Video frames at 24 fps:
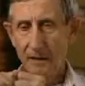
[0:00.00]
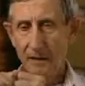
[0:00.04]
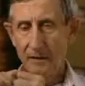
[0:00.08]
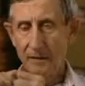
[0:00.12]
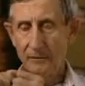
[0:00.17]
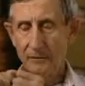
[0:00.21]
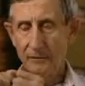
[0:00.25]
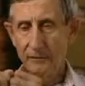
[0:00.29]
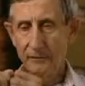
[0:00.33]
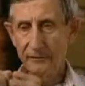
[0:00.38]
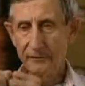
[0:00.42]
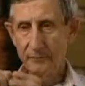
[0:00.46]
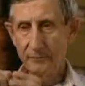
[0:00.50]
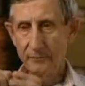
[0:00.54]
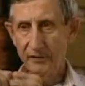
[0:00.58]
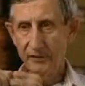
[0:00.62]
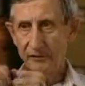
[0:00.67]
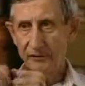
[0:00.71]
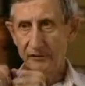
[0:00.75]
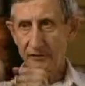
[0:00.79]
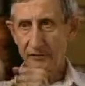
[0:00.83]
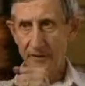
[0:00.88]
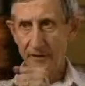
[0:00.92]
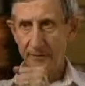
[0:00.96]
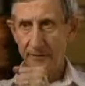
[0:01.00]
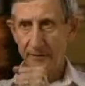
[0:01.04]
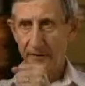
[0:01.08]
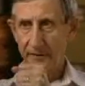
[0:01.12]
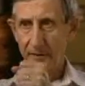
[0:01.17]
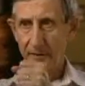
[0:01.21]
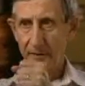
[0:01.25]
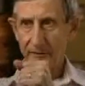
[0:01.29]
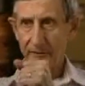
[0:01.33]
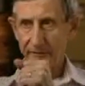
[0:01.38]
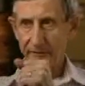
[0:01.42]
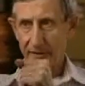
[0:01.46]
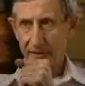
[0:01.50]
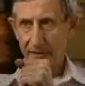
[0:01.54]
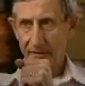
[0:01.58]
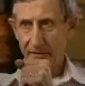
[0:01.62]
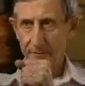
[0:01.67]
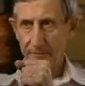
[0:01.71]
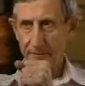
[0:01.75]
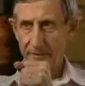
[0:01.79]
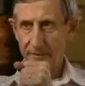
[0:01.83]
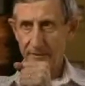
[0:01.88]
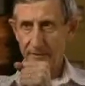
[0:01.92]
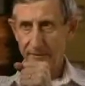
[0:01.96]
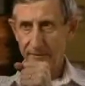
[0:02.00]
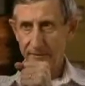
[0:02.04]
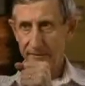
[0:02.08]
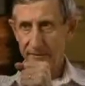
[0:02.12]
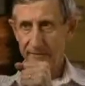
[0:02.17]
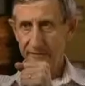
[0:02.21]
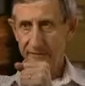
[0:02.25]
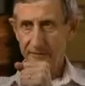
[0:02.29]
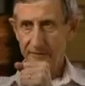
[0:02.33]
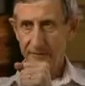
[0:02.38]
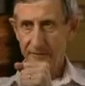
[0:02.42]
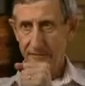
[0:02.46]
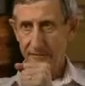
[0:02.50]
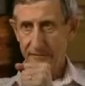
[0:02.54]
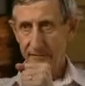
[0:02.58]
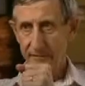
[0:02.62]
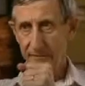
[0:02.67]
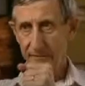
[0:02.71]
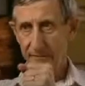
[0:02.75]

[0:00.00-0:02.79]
and also measure carbon dioxide abundance